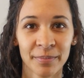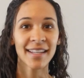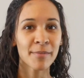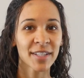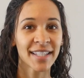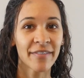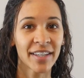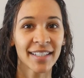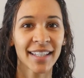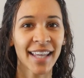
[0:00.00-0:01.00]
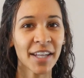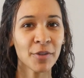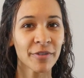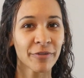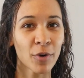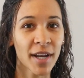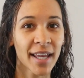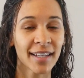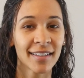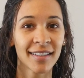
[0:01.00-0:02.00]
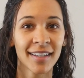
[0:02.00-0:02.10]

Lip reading: Number 7, can you afford it?